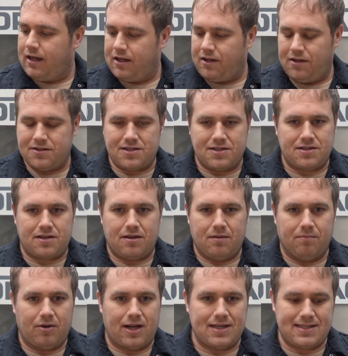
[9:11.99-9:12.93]
It uses
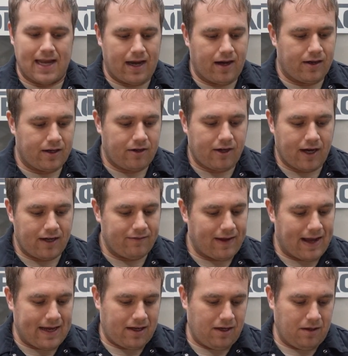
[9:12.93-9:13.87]
compressed air to create a
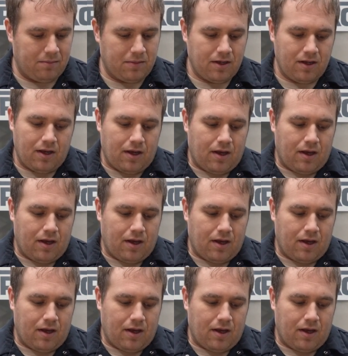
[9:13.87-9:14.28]
vacuum.